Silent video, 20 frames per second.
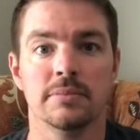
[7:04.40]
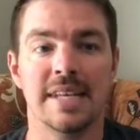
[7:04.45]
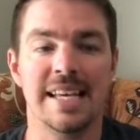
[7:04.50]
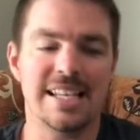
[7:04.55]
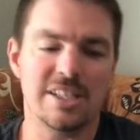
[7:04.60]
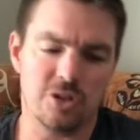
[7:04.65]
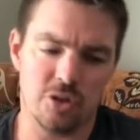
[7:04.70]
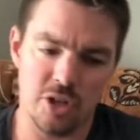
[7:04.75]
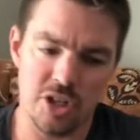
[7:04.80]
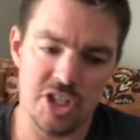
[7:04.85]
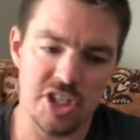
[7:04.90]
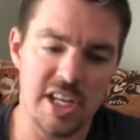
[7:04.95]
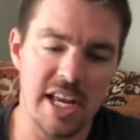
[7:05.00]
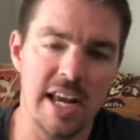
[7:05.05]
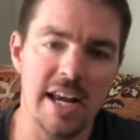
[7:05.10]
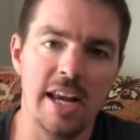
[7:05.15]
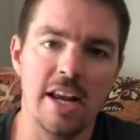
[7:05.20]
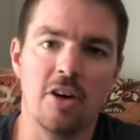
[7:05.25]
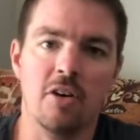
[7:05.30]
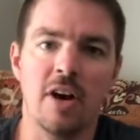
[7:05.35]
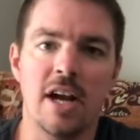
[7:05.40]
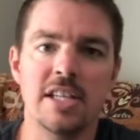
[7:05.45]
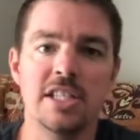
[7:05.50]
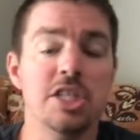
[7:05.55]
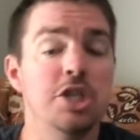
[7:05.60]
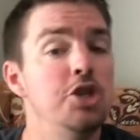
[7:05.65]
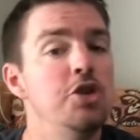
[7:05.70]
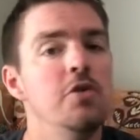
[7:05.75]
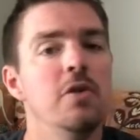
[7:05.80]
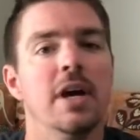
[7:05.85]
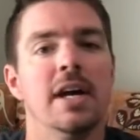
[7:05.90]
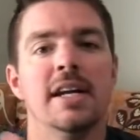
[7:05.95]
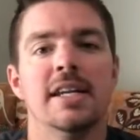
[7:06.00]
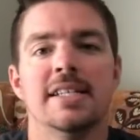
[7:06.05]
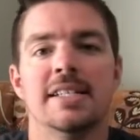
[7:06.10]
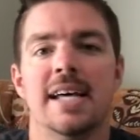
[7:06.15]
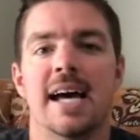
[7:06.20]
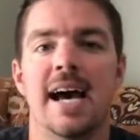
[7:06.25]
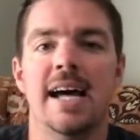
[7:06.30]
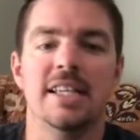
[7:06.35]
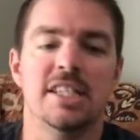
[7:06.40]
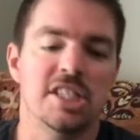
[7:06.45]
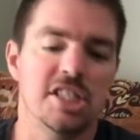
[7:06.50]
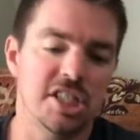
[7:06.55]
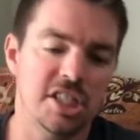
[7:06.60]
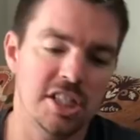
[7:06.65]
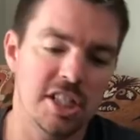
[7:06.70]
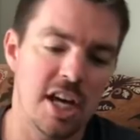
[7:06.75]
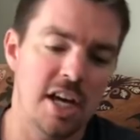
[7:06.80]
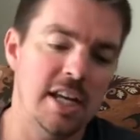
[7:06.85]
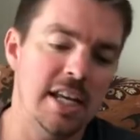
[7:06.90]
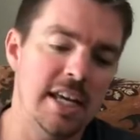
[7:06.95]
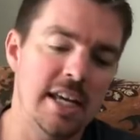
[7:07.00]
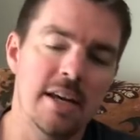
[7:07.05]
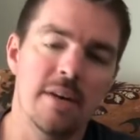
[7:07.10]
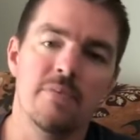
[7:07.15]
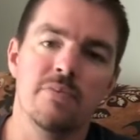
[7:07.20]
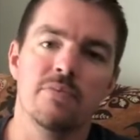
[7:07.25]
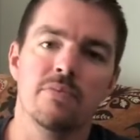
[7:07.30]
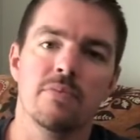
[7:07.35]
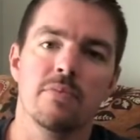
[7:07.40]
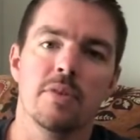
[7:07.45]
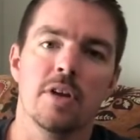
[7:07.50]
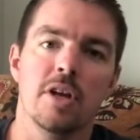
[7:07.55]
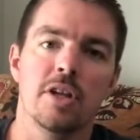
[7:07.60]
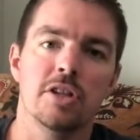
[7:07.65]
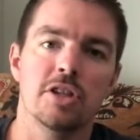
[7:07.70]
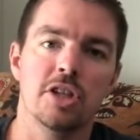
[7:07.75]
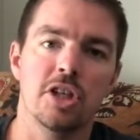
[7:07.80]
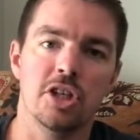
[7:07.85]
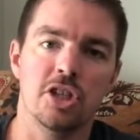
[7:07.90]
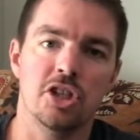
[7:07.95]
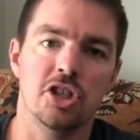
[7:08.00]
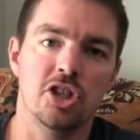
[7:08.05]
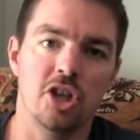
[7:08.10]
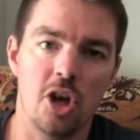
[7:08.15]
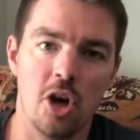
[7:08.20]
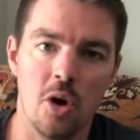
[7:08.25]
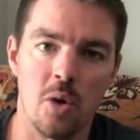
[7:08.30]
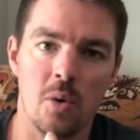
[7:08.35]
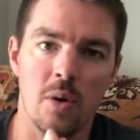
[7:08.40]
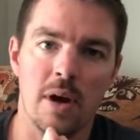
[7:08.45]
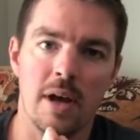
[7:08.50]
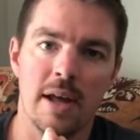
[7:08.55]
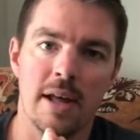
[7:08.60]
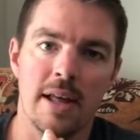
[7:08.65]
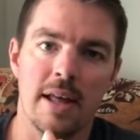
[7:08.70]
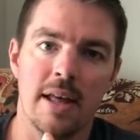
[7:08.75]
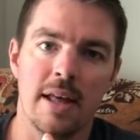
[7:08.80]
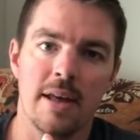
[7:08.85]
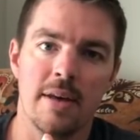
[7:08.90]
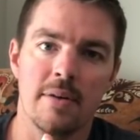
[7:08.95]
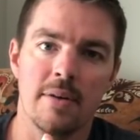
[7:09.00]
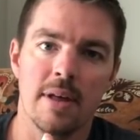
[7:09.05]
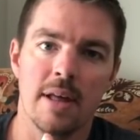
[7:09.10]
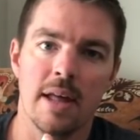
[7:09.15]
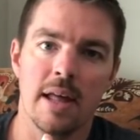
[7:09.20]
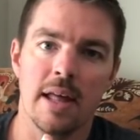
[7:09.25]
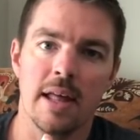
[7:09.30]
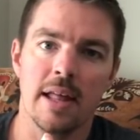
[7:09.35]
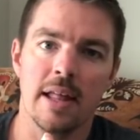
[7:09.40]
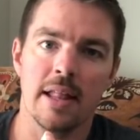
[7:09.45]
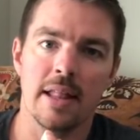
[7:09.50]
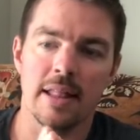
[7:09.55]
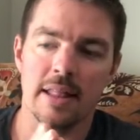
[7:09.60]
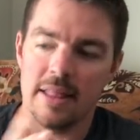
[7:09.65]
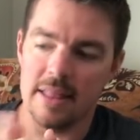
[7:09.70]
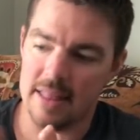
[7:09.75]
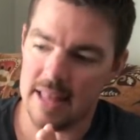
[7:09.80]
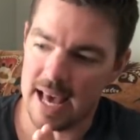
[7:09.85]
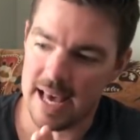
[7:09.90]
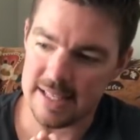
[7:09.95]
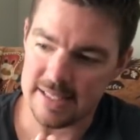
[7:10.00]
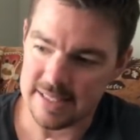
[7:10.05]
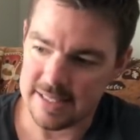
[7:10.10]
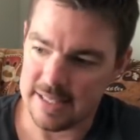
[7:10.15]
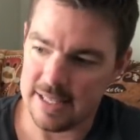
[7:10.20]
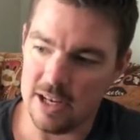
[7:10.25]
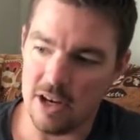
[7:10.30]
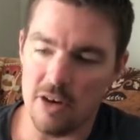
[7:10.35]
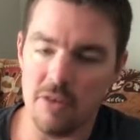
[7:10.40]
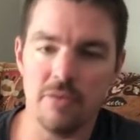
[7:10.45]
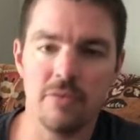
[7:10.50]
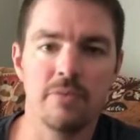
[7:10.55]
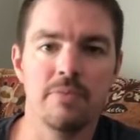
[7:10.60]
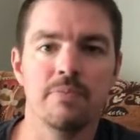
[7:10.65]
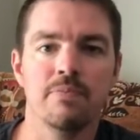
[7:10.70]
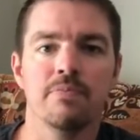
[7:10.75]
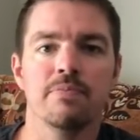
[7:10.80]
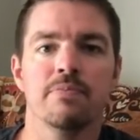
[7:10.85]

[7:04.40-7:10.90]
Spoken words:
Is Christianity crazy? You got to decide. Study to show thyself